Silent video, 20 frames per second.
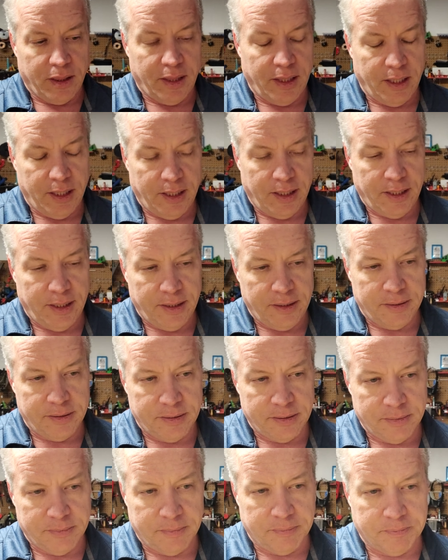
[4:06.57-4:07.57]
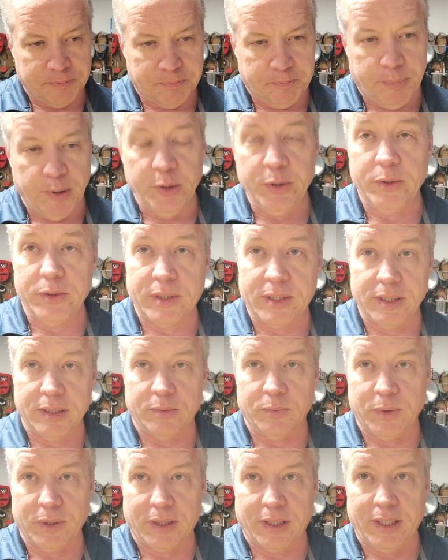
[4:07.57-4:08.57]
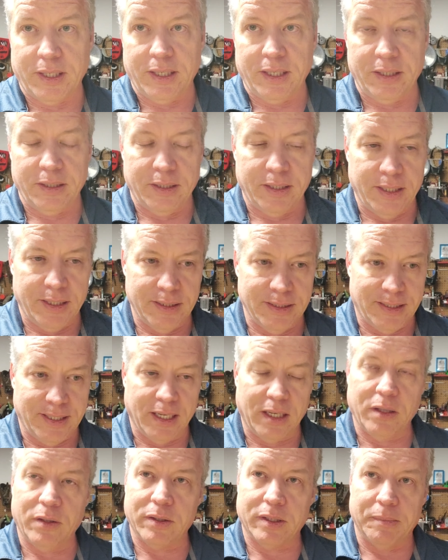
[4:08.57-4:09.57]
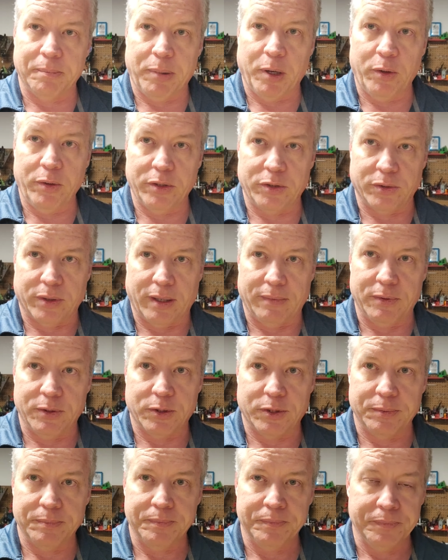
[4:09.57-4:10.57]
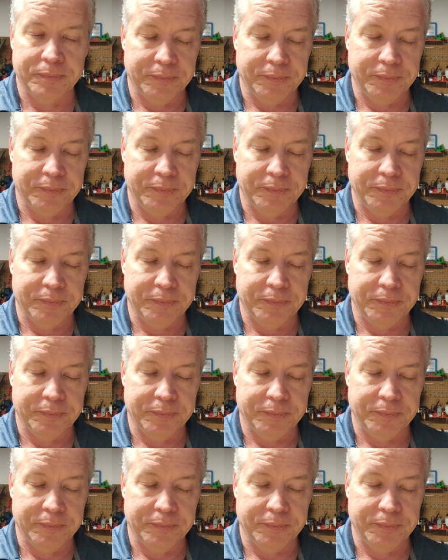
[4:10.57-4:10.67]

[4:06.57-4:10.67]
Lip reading: the boot with the Dell component drivers,